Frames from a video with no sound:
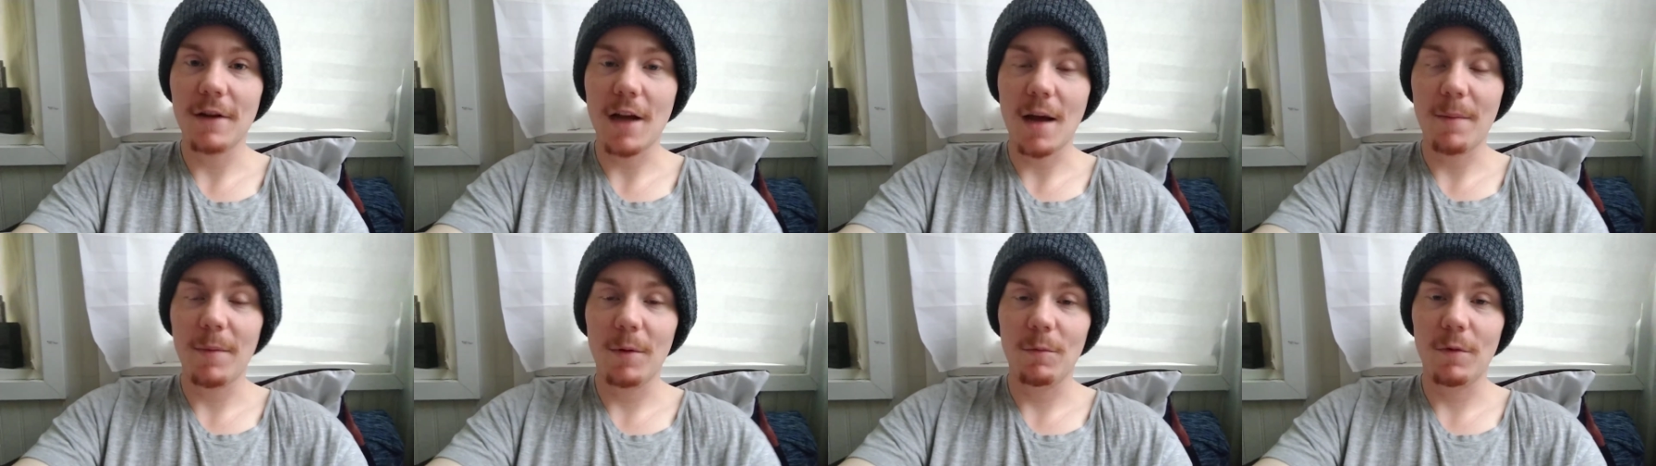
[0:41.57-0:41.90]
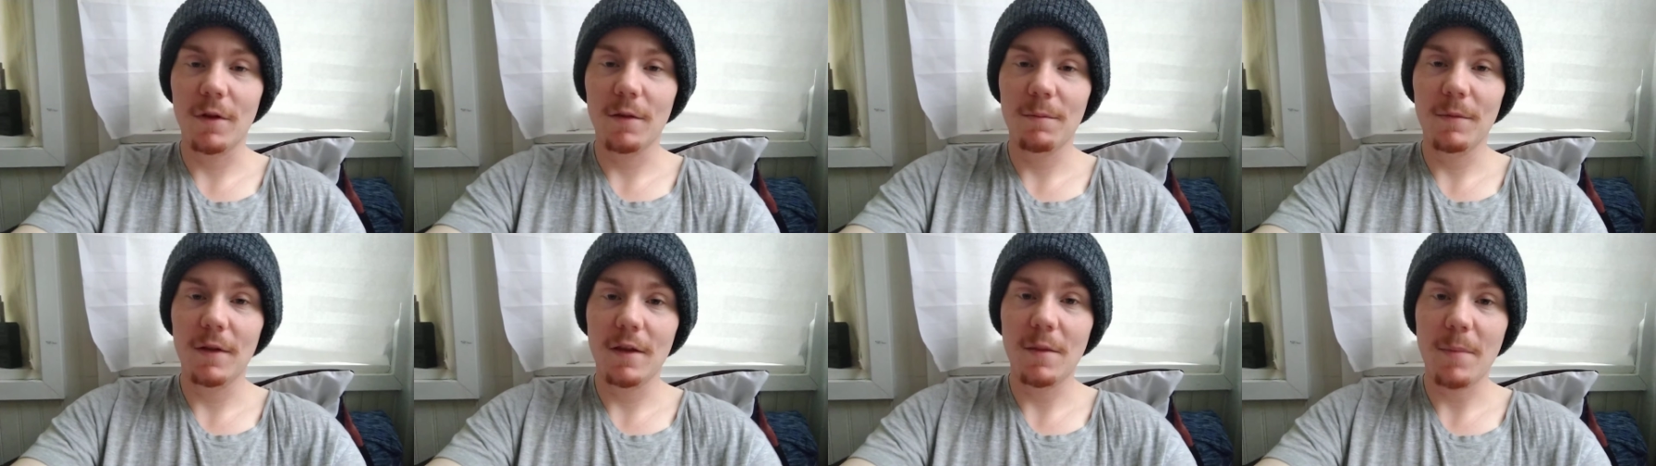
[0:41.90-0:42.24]
not been
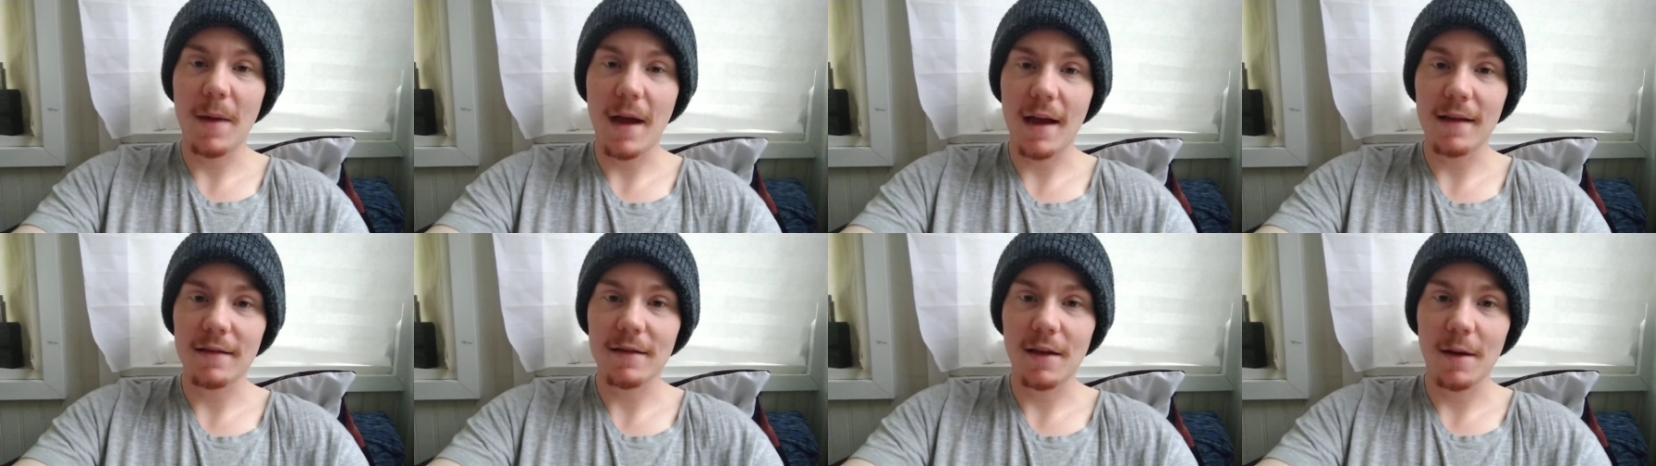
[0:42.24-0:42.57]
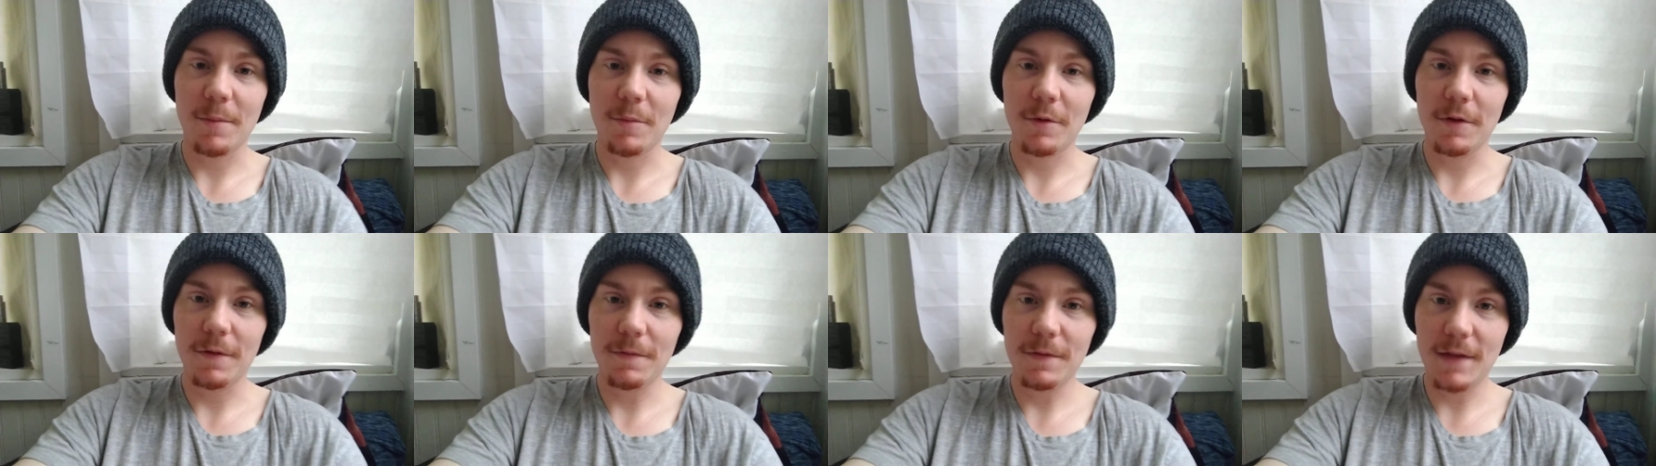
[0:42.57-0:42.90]
with me the past
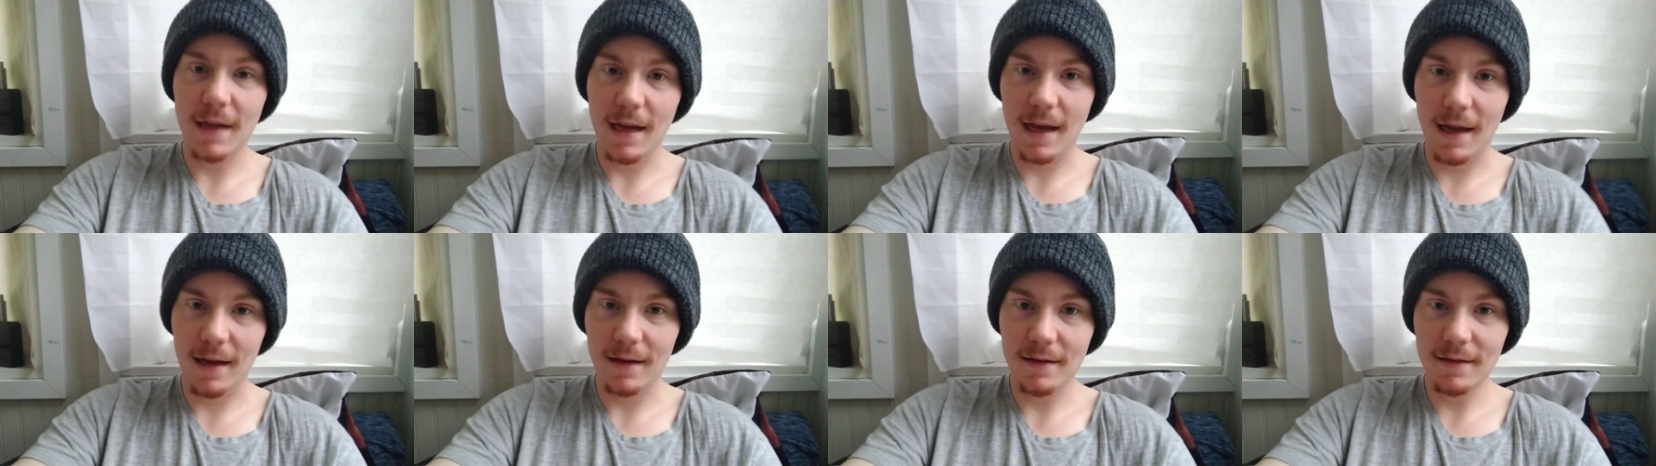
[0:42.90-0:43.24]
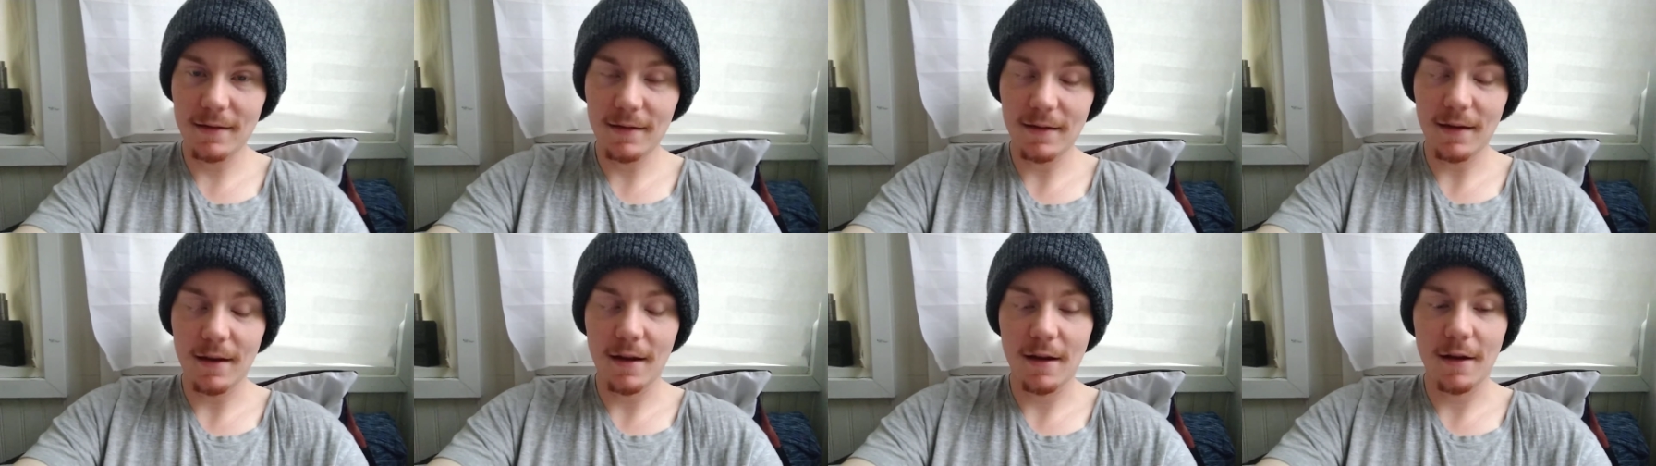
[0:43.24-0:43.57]
couple of
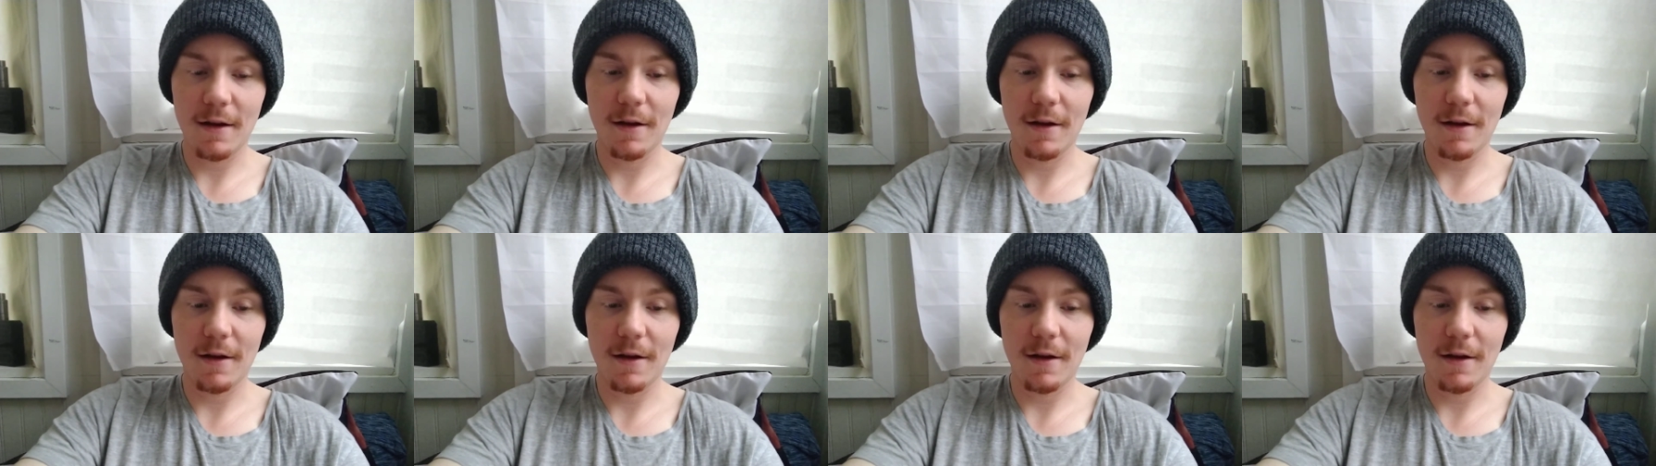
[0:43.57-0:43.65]
days,